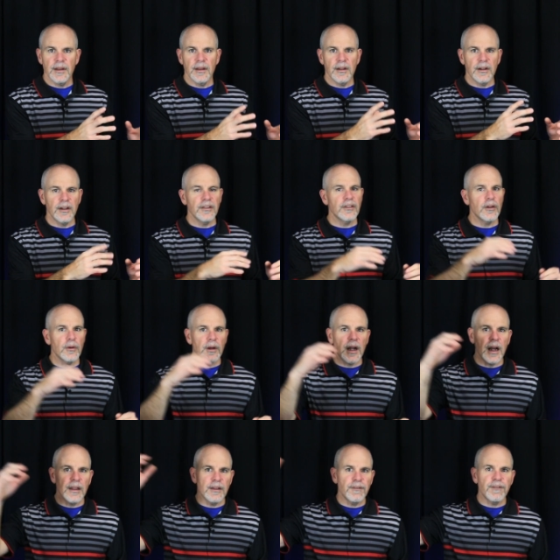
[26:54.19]
There is no
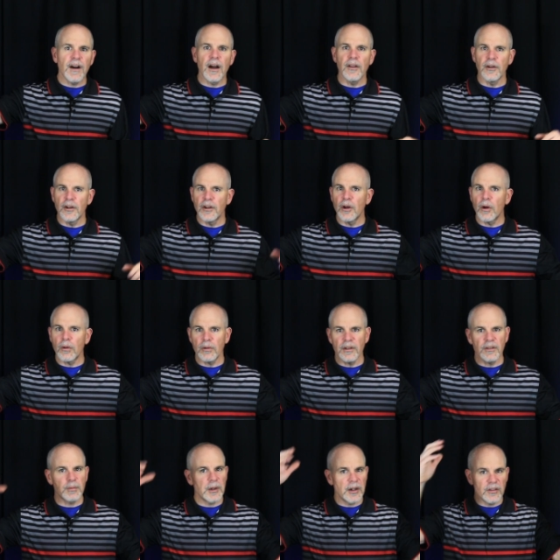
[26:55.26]
God the Father or no Holy
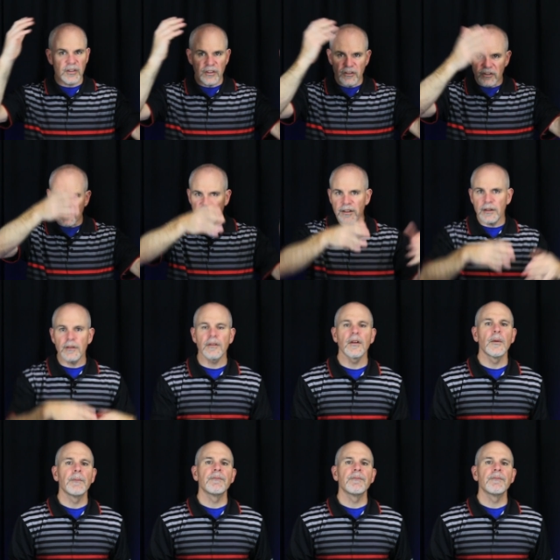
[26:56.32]
Spirit. It's just Jesus.